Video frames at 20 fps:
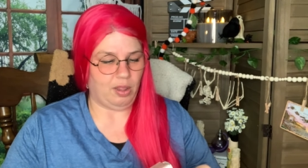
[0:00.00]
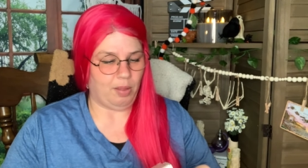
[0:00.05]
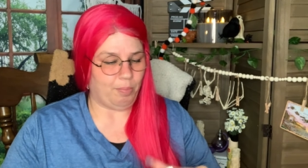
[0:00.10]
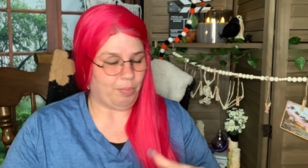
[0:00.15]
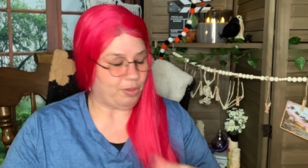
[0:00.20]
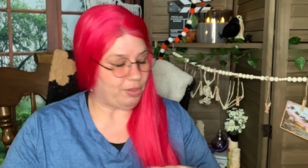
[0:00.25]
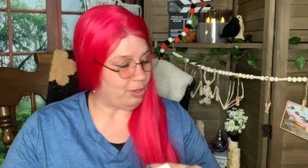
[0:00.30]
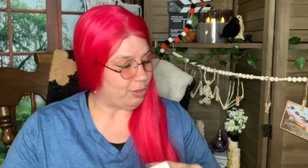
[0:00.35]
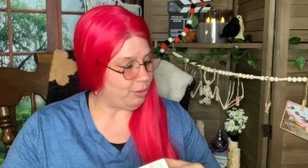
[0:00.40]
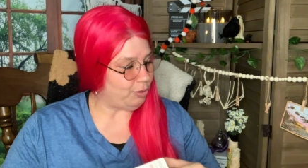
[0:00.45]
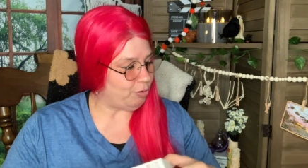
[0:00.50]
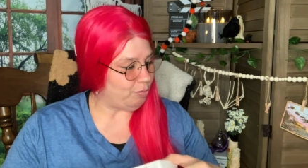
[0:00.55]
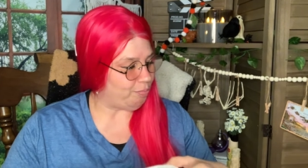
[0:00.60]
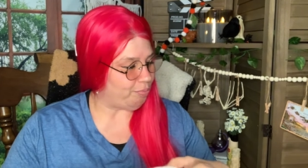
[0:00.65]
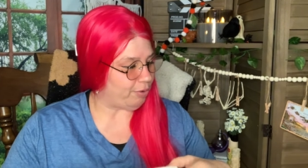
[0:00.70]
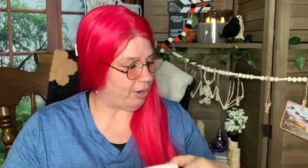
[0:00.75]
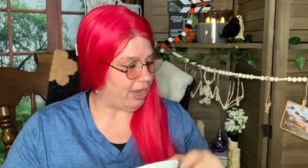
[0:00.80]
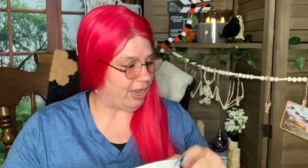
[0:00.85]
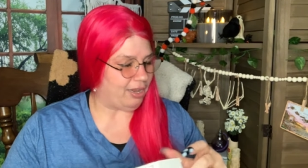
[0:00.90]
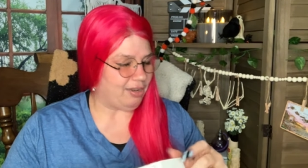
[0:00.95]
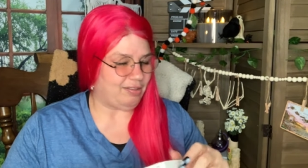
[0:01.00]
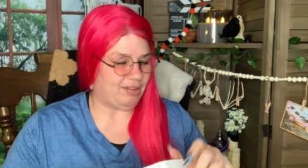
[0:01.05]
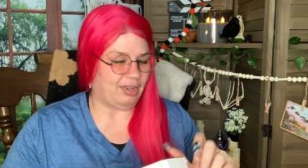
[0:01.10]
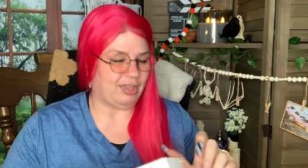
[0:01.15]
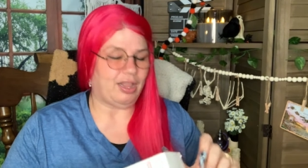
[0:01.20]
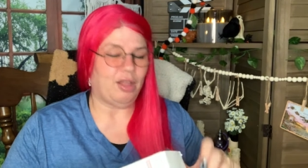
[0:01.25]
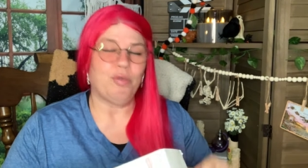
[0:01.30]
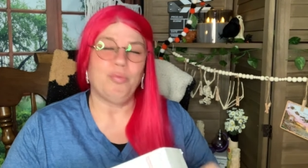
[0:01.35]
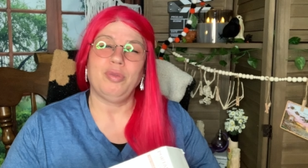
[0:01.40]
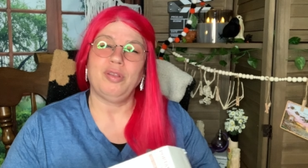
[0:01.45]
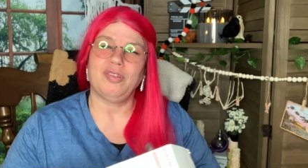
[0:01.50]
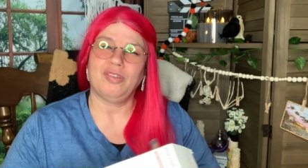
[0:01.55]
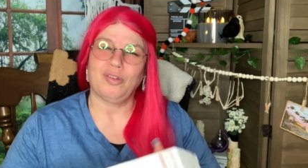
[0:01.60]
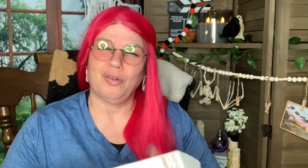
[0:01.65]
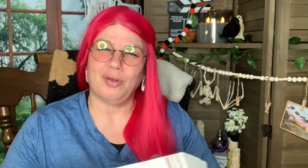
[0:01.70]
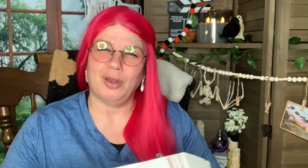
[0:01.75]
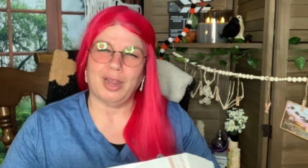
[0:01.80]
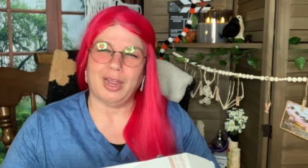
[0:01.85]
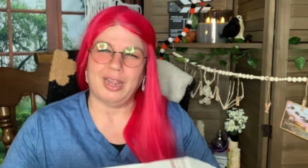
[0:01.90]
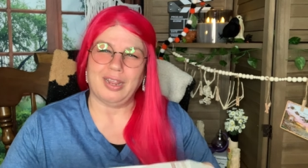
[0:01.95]
But the little breads, like that would be so
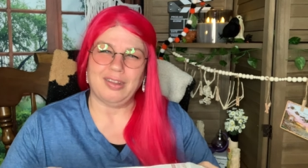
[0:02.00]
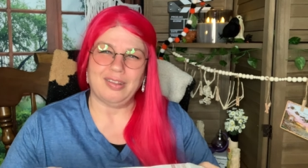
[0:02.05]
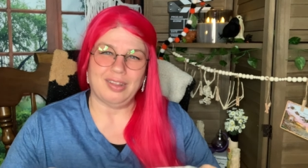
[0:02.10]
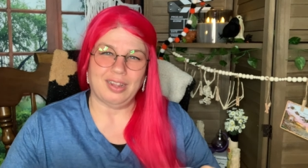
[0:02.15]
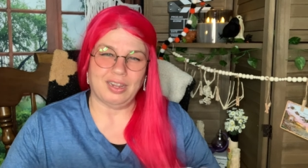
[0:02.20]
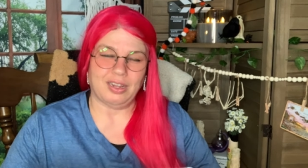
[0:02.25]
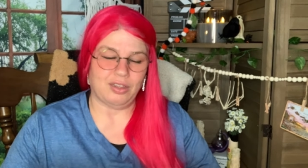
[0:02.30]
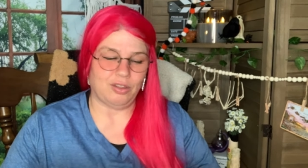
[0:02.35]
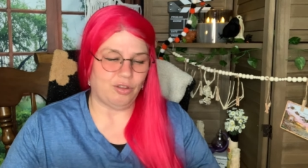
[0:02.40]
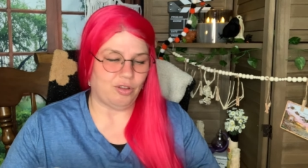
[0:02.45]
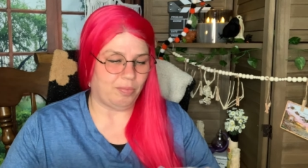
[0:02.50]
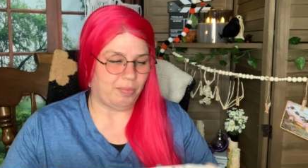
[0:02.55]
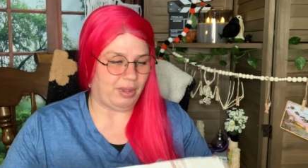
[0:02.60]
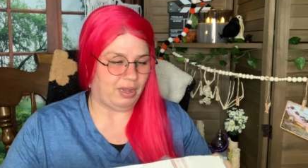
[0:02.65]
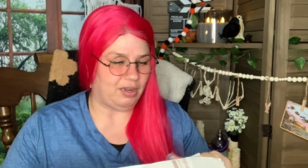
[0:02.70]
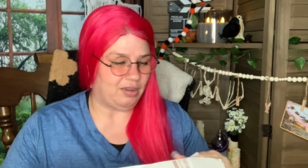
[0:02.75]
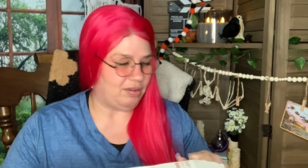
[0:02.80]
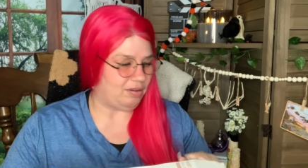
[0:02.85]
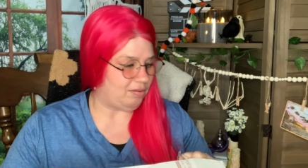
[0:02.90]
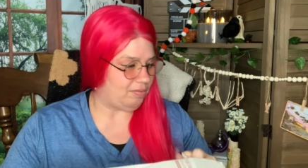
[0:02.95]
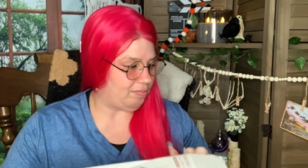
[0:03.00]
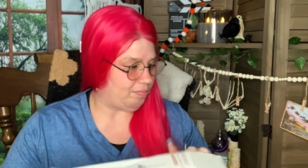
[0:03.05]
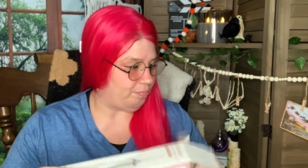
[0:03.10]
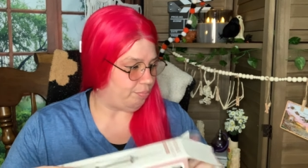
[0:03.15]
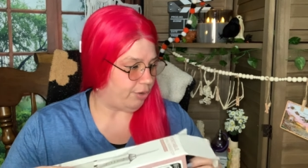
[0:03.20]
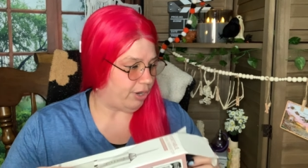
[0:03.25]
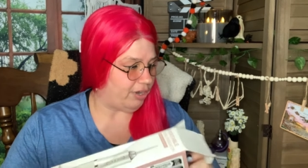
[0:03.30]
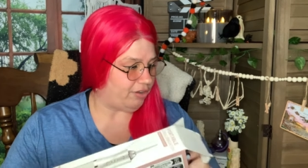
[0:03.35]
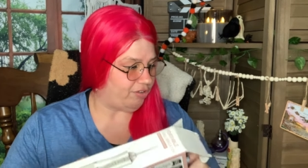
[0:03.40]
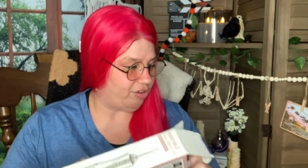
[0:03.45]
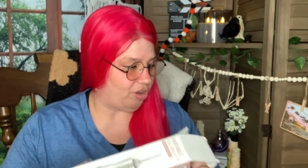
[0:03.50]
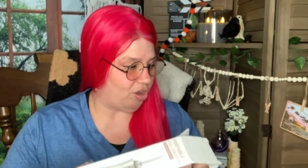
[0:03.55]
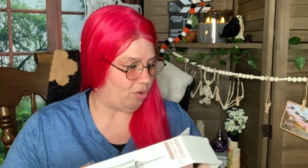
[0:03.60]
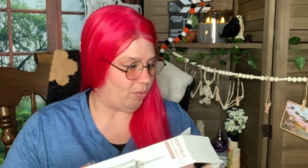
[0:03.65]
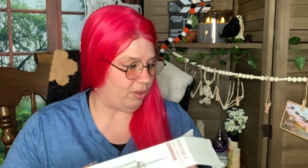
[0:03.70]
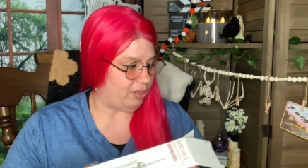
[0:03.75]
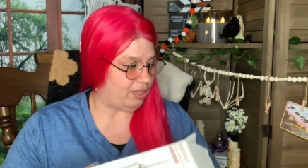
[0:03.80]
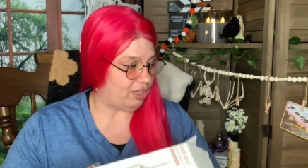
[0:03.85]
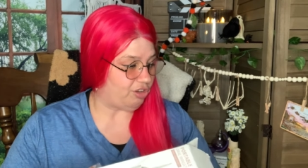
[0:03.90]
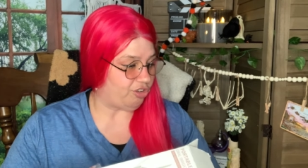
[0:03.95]
nice. Like you can make bread to go
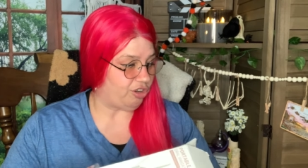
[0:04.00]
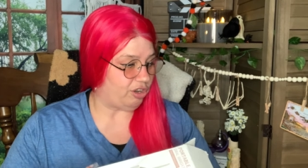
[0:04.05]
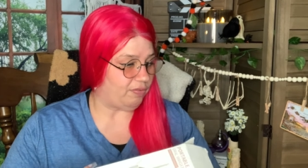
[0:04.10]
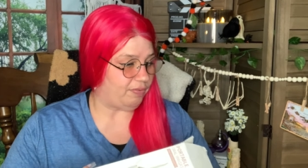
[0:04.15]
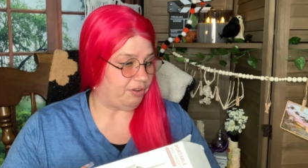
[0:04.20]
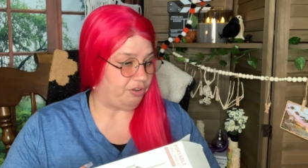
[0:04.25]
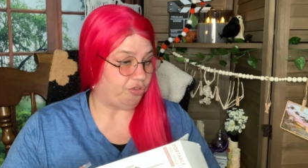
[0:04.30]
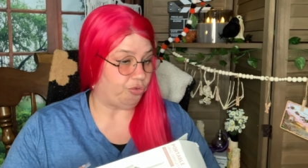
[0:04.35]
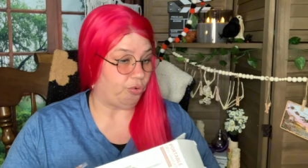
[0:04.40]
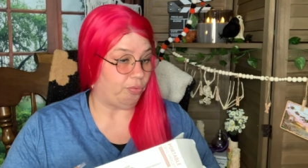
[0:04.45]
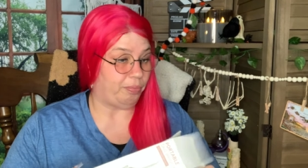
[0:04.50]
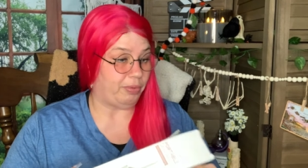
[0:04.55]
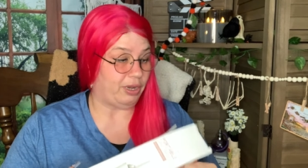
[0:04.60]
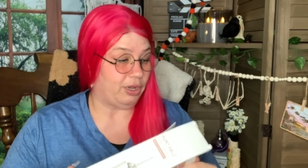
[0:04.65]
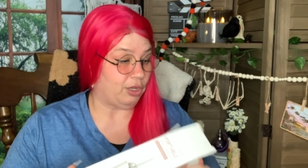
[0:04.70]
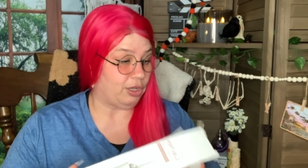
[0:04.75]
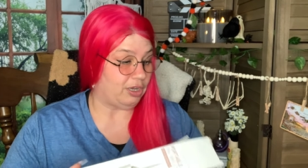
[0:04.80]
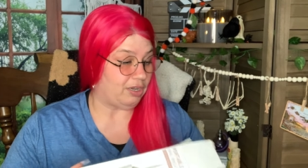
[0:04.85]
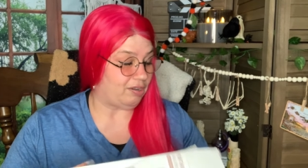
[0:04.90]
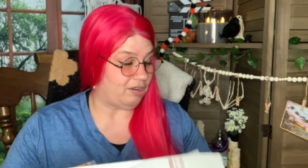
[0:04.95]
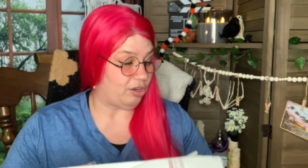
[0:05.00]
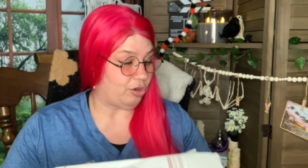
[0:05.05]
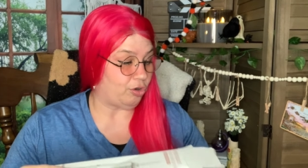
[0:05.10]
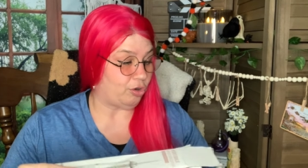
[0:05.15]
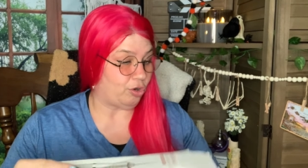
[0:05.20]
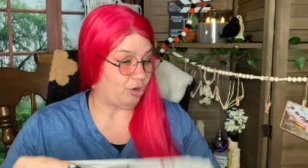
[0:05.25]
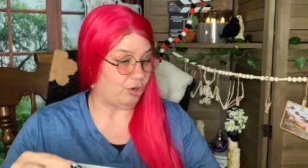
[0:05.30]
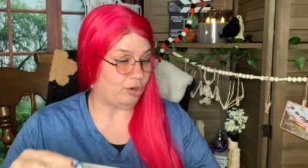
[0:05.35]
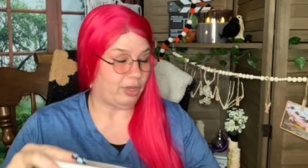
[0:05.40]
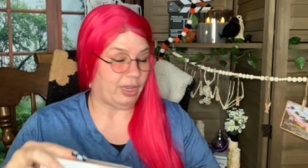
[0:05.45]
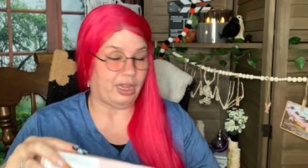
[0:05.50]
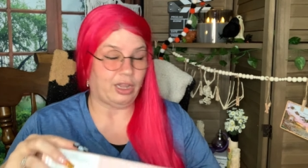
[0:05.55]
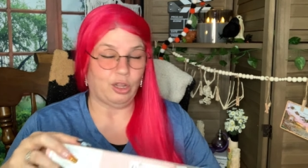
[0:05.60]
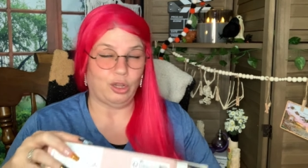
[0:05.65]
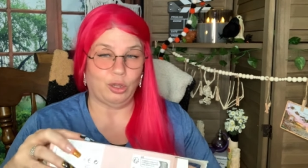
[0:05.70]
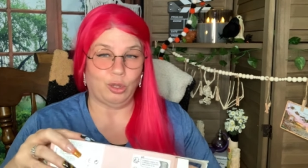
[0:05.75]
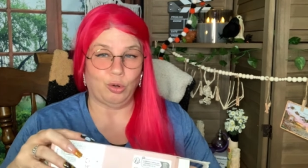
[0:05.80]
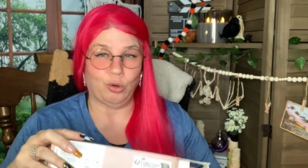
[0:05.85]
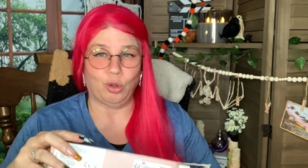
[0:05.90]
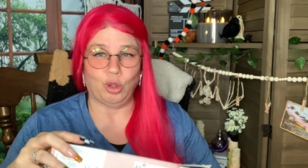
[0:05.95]
with each individual meal at dinner, like
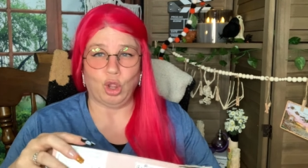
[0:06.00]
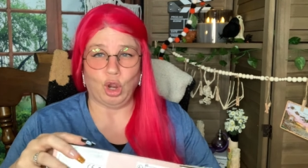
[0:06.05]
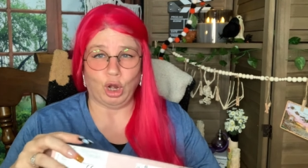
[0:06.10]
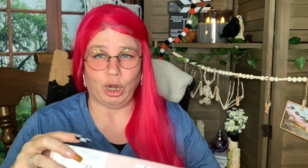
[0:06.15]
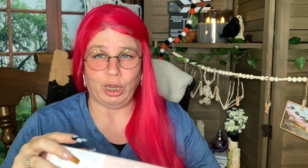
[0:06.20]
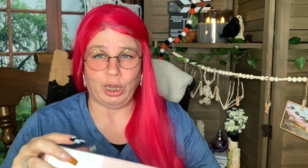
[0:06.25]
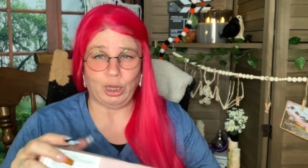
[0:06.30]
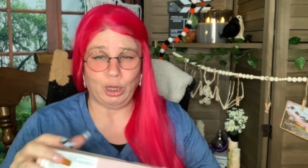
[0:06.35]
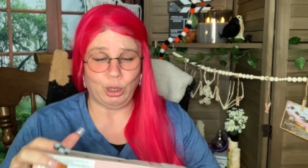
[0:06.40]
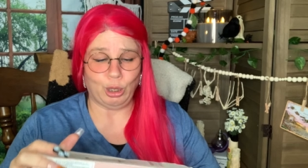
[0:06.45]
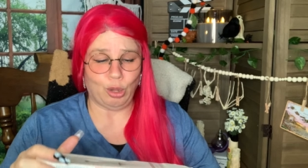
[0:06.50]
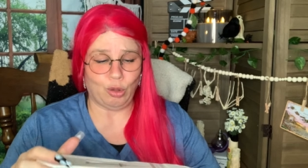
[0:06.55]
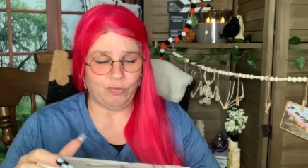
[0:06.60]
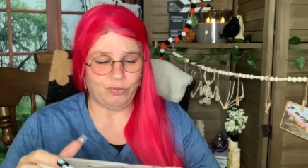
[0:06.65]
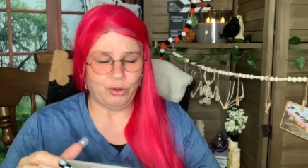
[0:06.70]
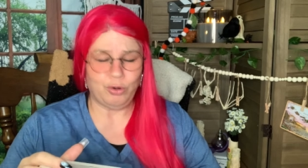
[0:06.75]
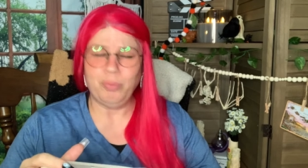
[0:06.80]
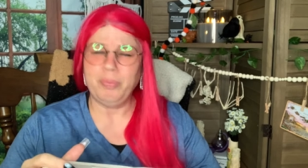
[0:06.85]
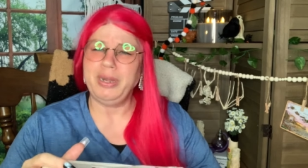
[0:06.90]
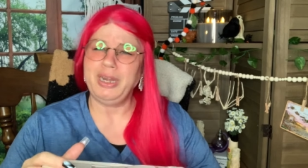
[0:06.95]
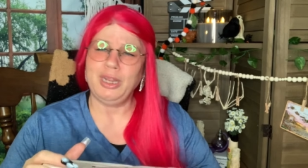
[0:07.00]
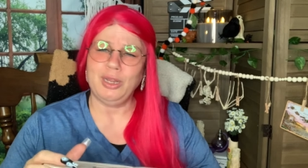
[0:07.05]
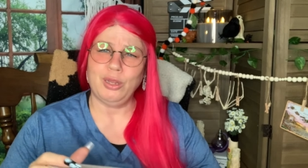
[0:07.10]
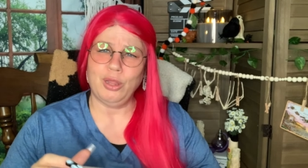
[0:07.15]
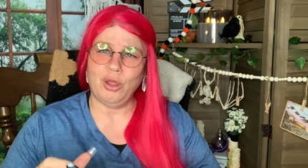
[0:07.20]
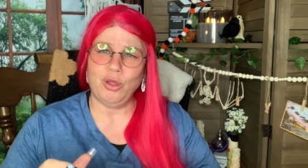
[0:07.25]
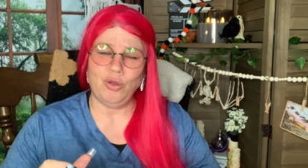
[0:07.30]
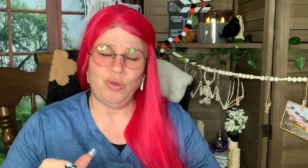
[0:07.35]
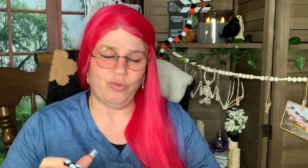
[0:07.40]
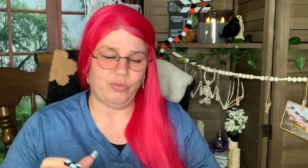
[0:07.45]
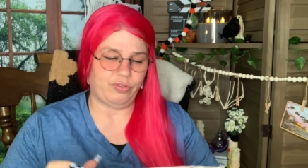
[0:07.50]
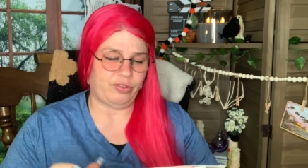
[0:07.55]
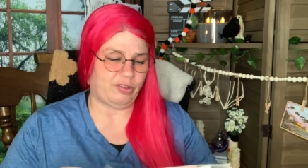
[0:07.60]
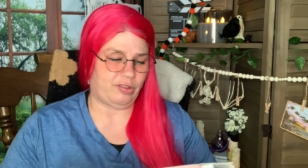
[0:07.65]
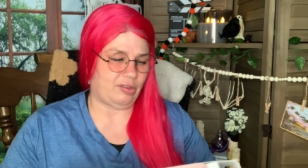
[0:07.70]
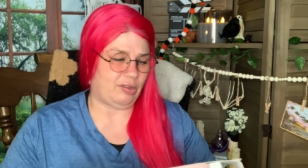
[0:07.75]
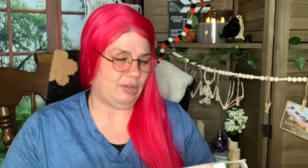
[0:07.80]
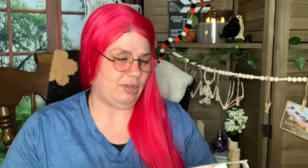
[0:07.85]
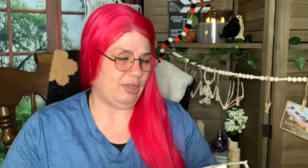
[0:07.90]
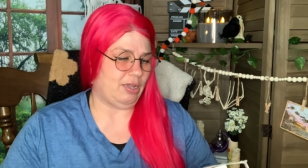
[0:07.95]
little garlic loaf, little mini
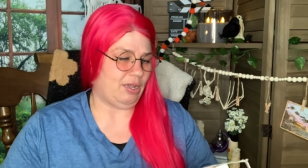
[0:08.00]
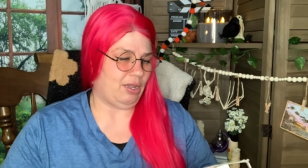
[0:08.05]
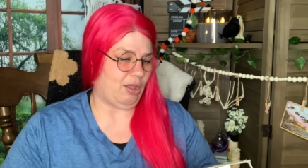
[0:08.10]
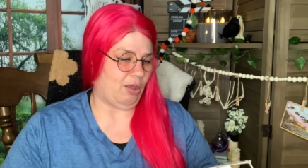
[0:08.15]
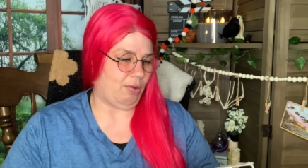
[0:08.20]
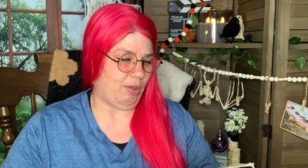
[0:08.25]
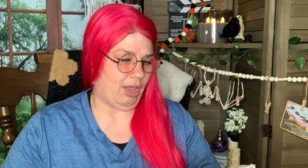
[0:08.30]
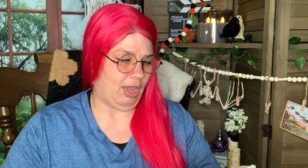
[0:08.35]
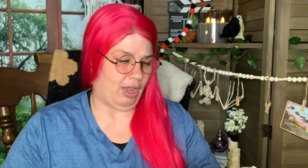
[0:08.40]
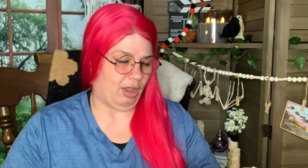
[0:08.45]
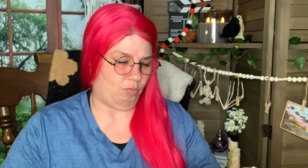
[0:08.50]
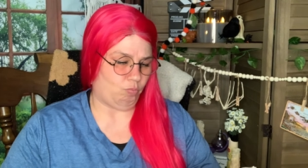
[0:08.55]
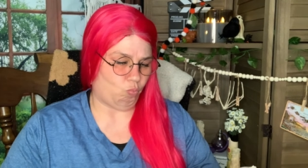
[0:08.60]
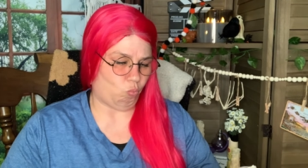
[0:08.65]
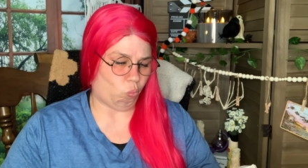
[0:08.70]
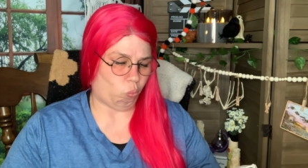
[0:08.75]
loaves. Okay.